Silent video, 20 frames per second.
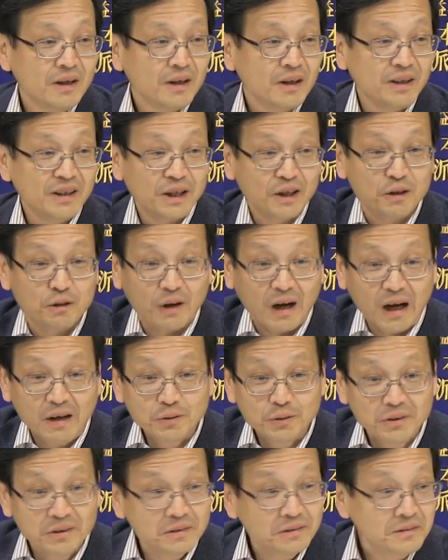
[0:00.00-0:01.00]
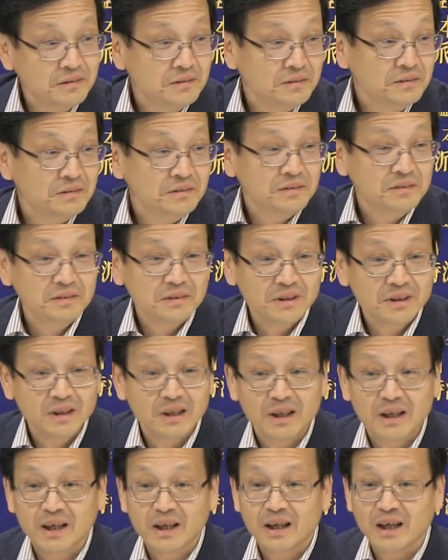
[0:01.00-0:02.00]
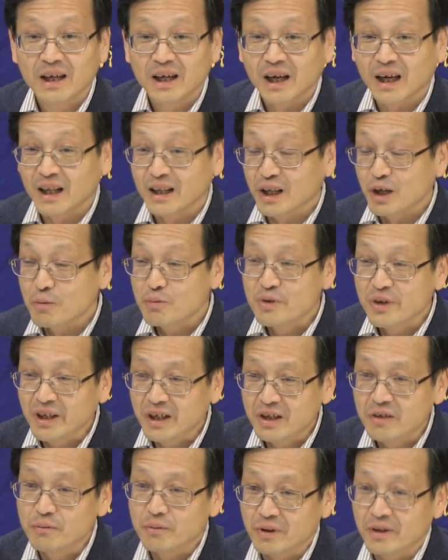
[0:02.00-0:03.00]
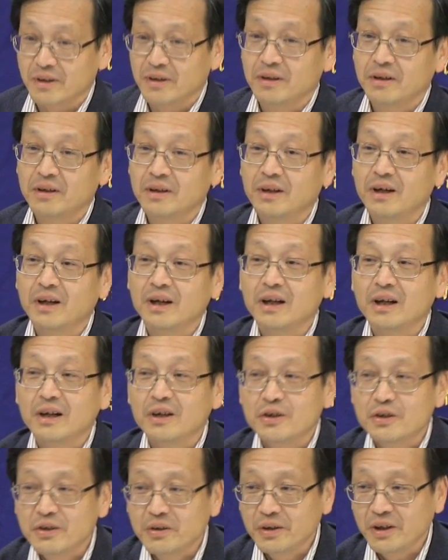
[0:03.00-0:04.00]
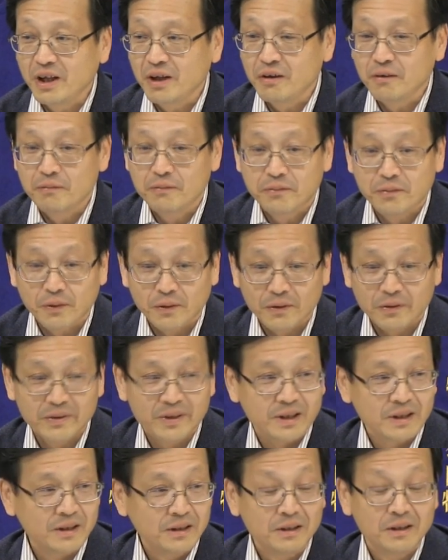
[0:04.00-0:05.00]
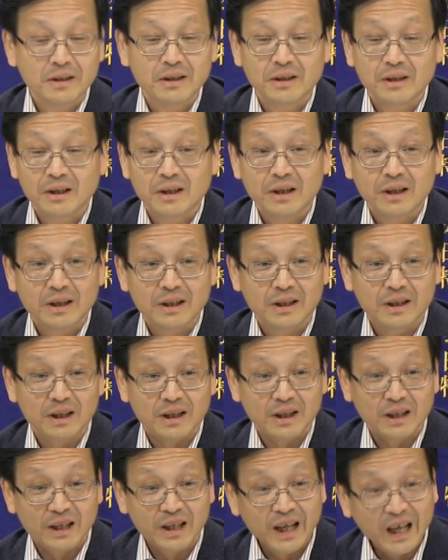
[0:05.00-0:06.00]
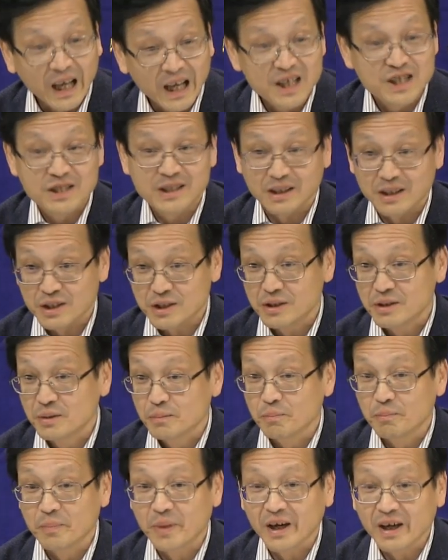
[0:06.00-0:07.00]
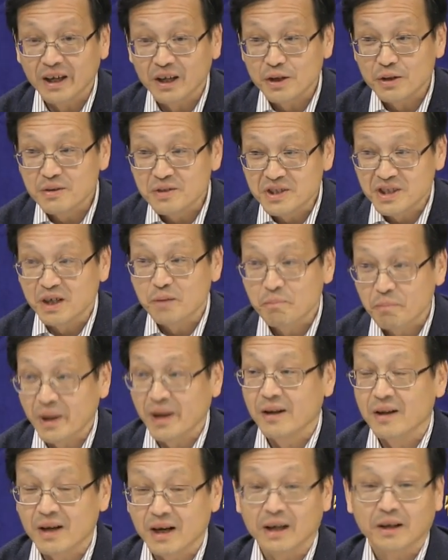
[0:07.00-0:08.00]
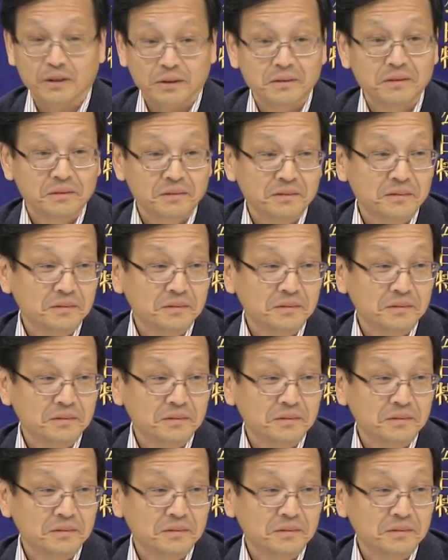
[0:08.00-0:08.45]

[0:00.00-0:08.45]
in the ground, and we were looking for the cases by using pen light.